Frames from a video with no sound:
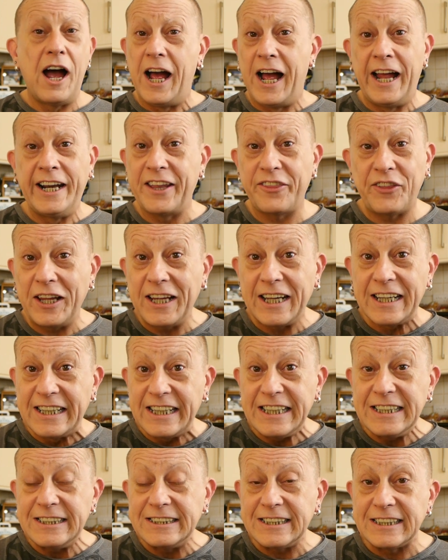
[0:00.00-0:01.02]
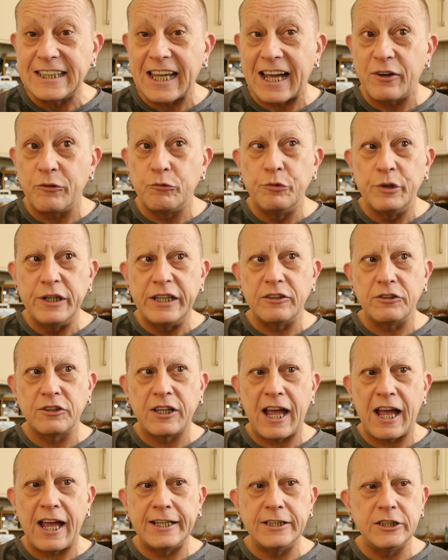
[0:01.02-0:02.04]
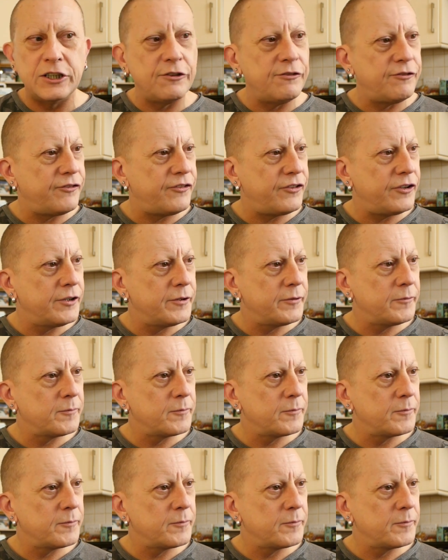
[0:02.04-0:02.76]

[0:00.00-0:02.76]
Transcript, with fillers: and I think I needed that real kind of